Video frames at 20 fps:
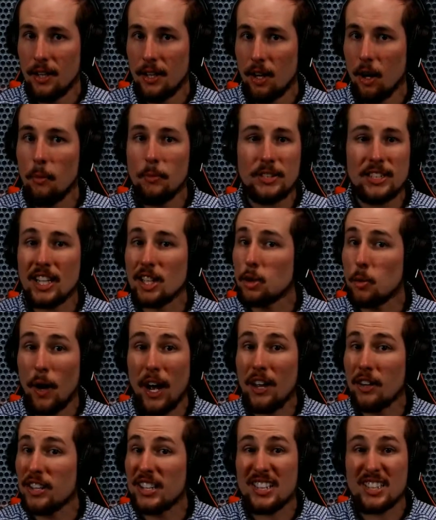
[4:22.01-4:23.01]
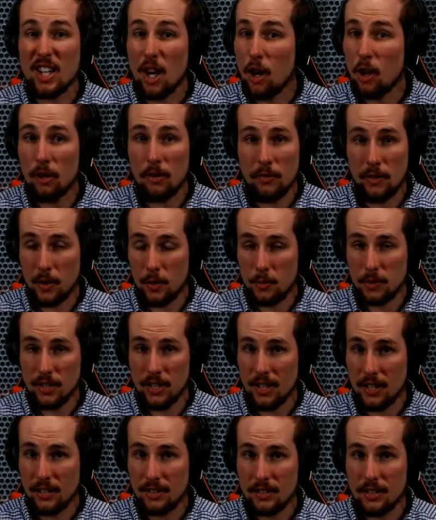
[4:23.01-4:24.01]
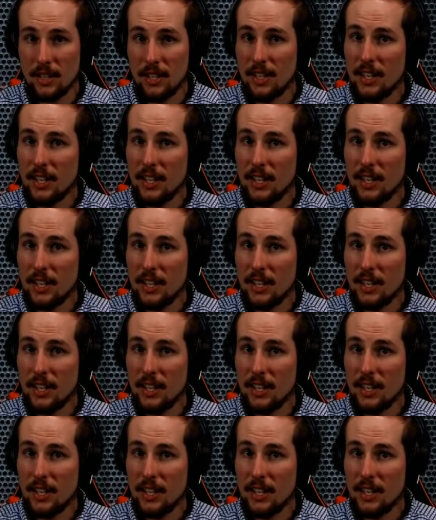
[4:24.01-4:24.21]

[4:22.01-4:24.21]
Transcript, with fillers: Homosexuality is all of those things.